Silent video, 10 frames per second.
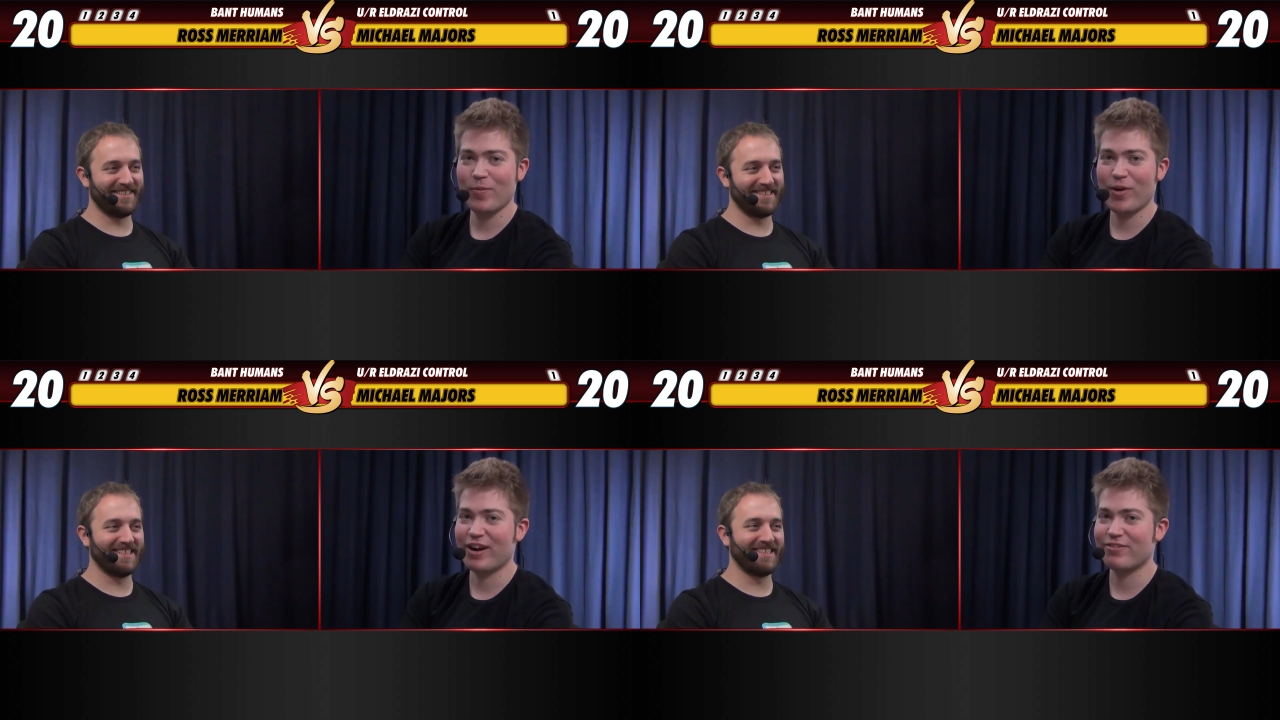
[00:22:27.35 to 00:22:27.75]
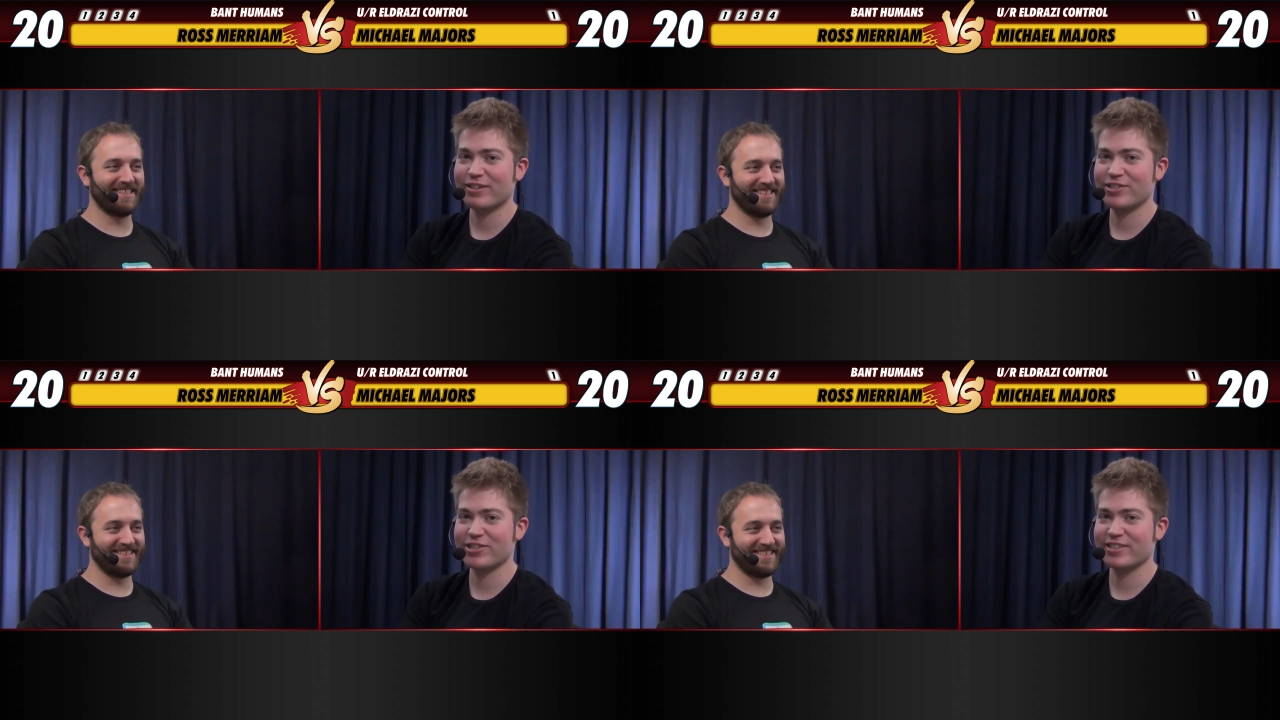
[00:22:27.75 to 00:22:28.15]

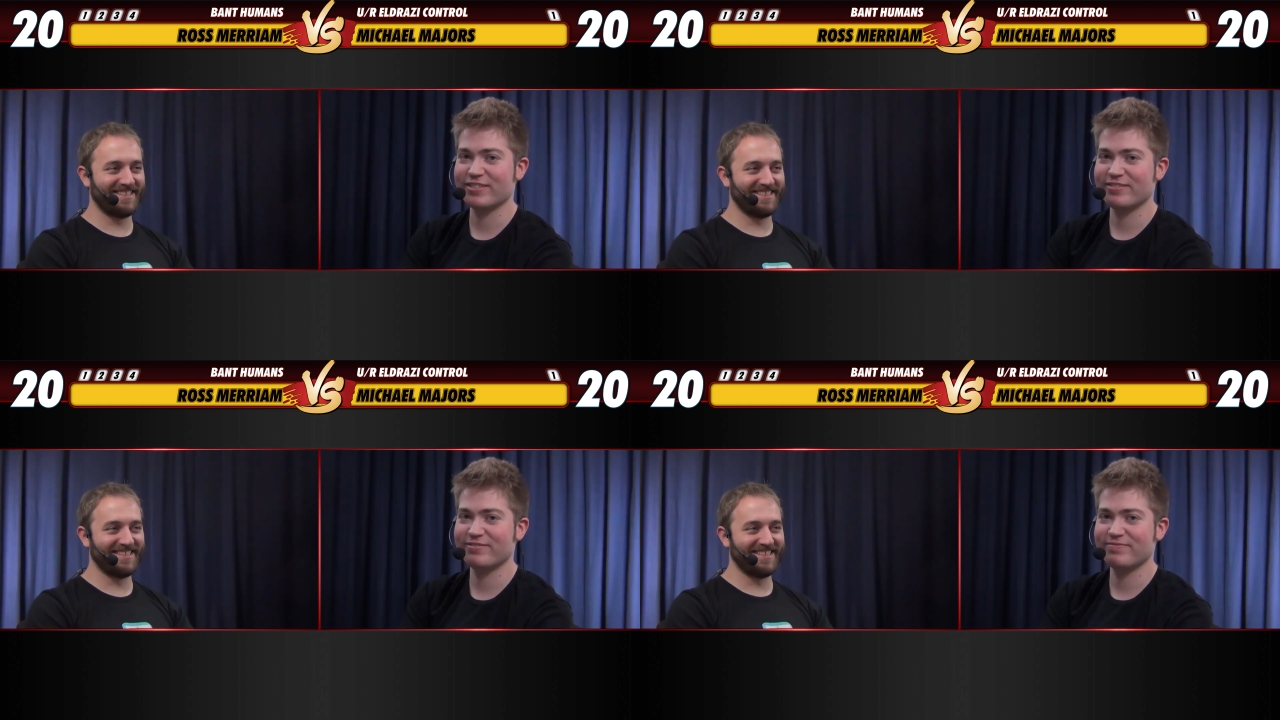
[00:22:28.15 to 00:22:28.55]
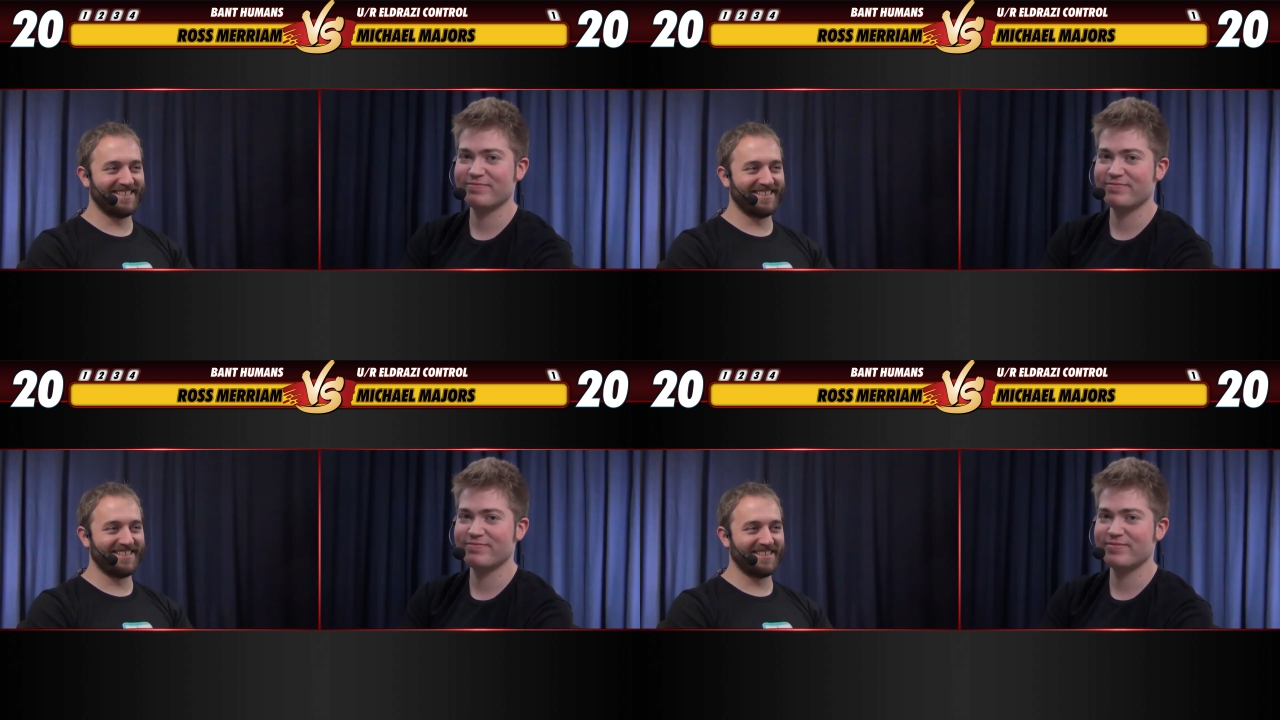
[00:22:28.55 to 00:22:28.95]
Speaker 1: whatever. Just
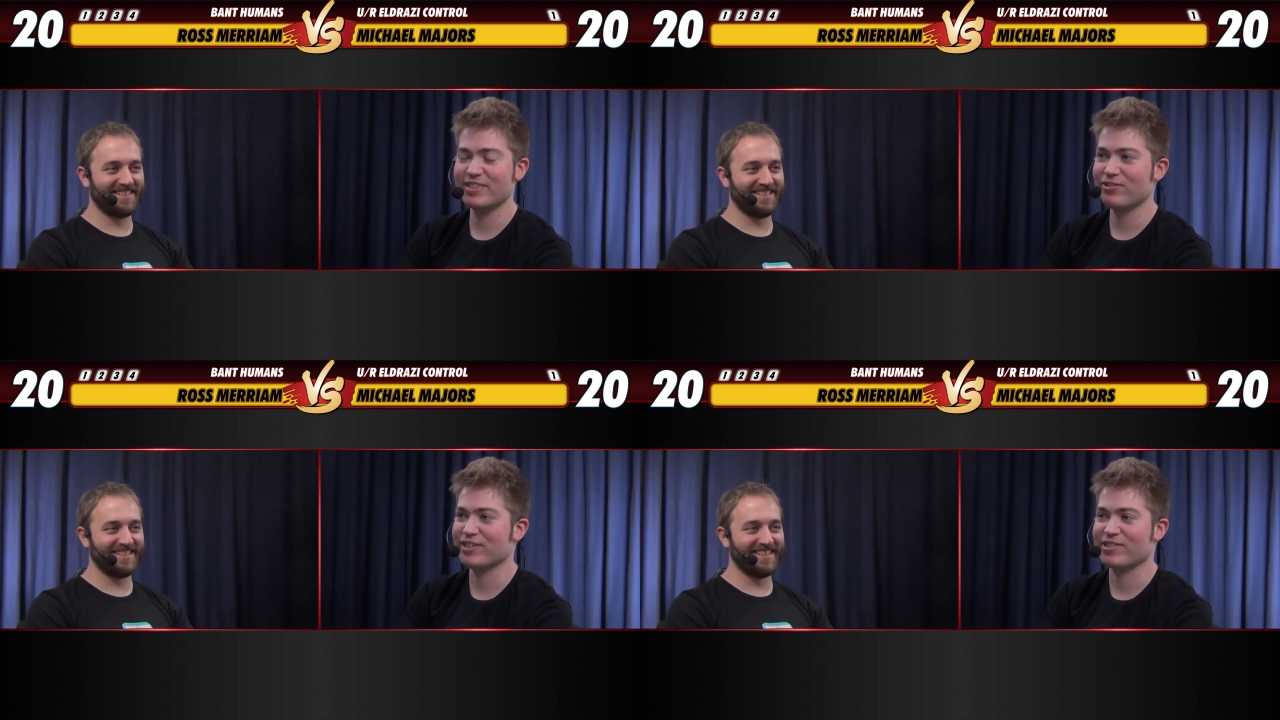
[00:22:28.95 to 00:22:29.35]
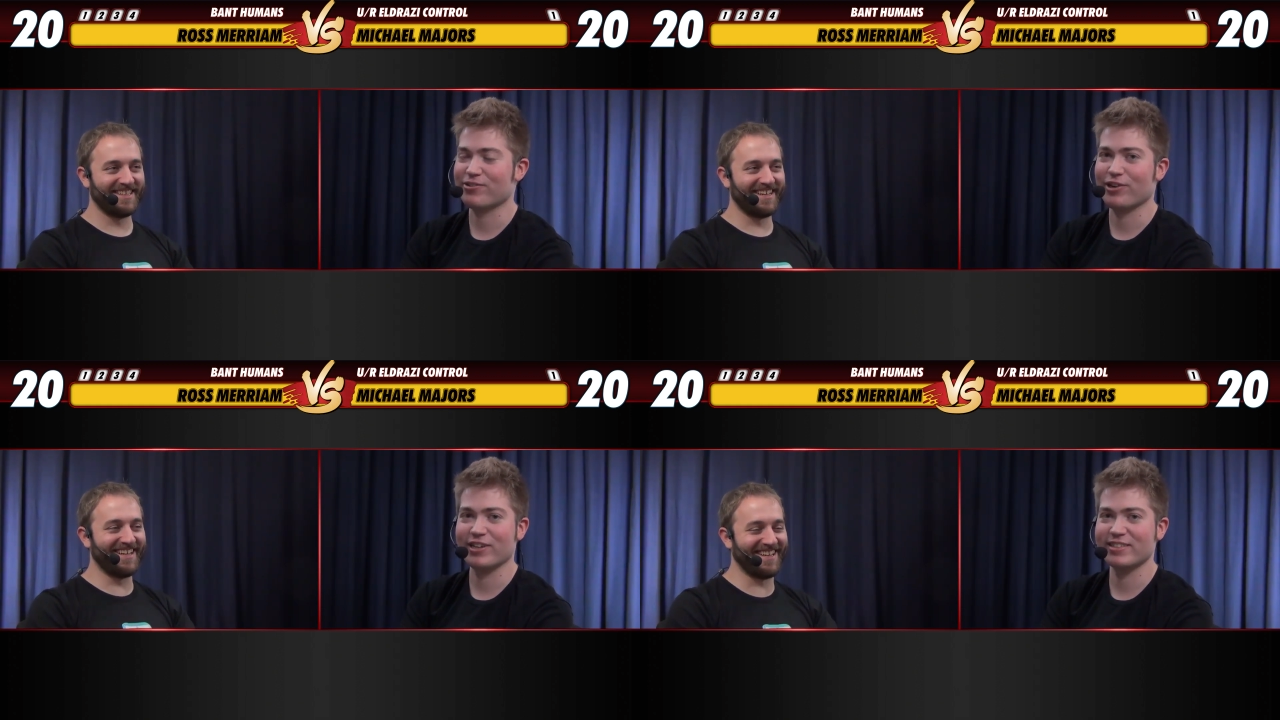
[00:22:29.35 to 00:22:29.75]
don't listen
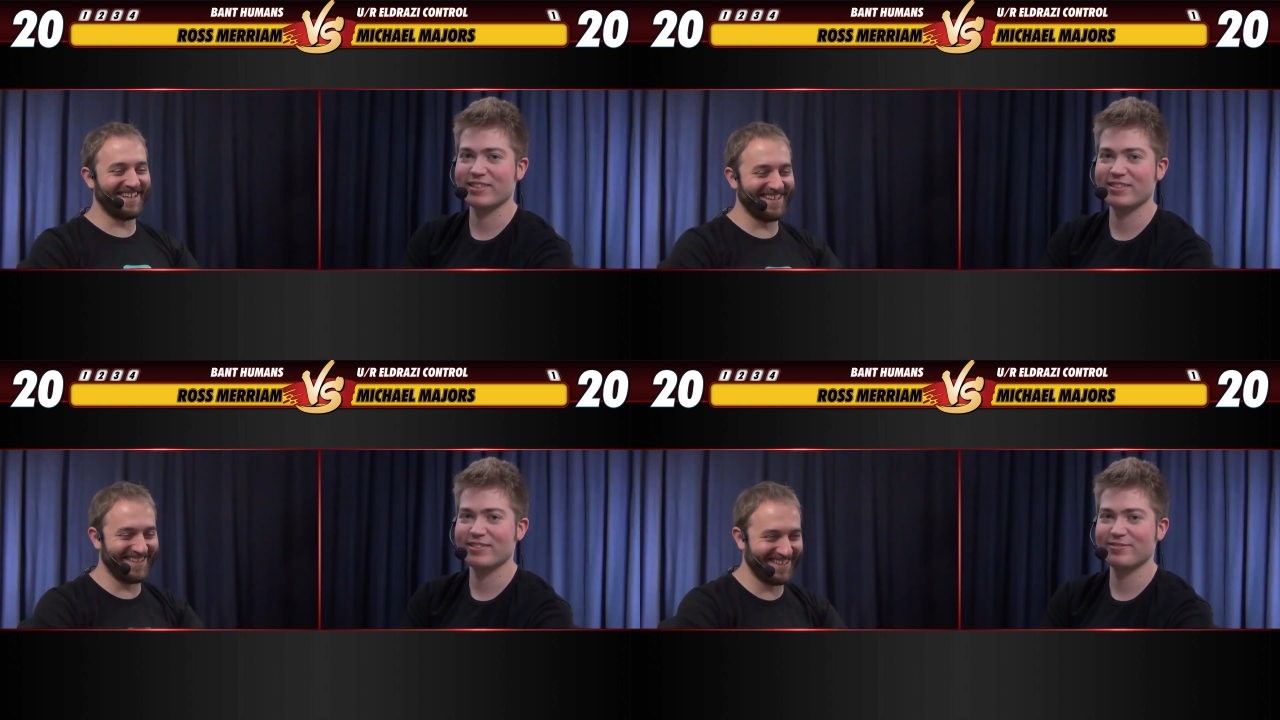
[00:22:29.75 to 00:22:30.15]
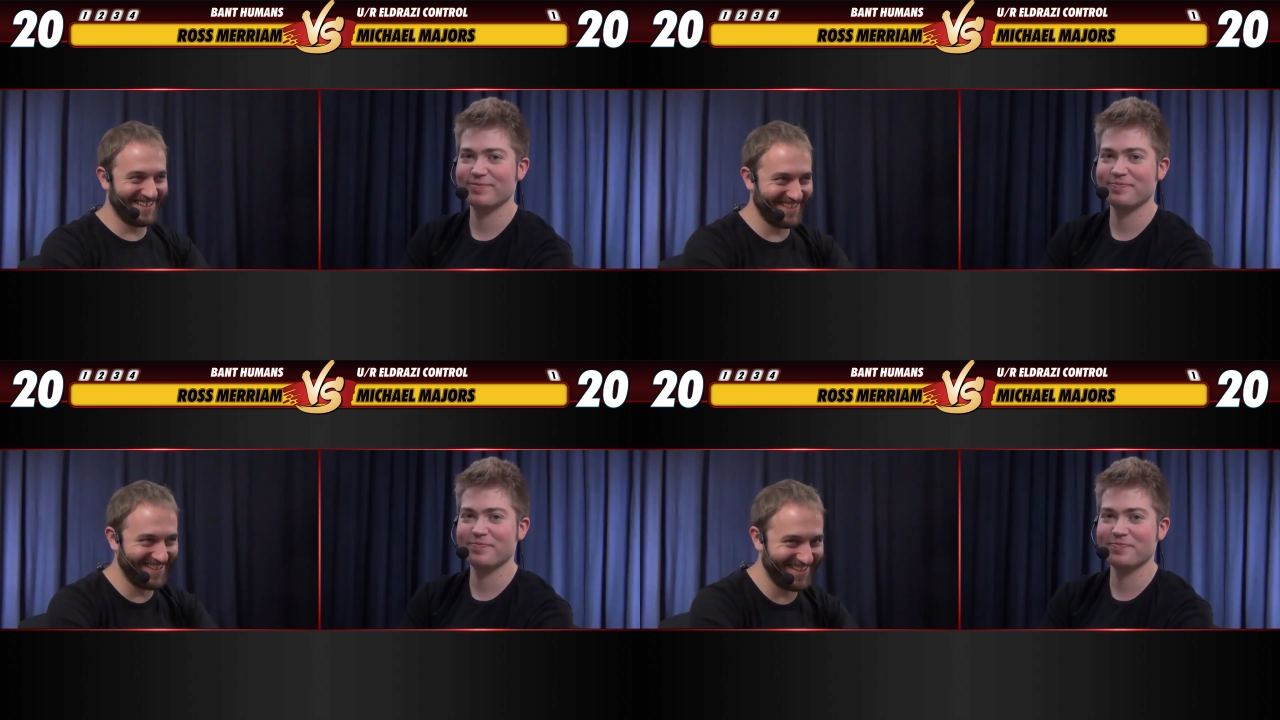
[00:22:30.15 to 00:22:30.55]
to
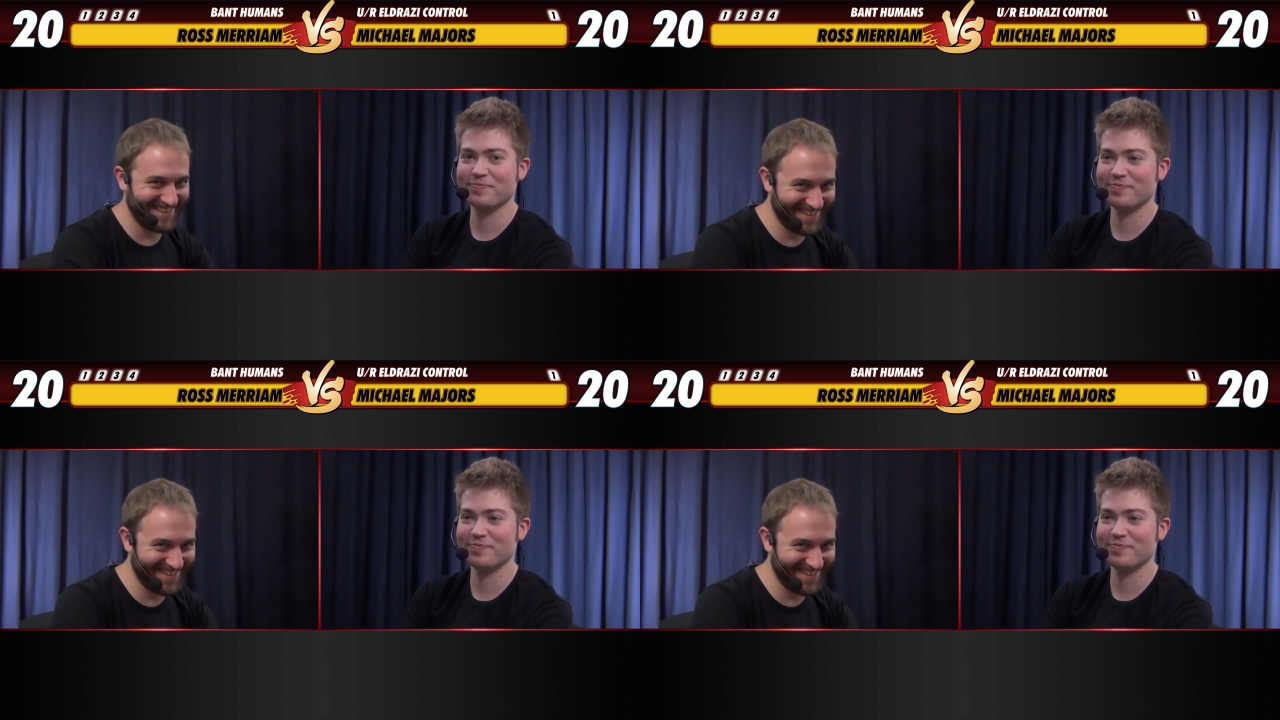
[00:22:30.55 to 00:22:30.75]
Ross.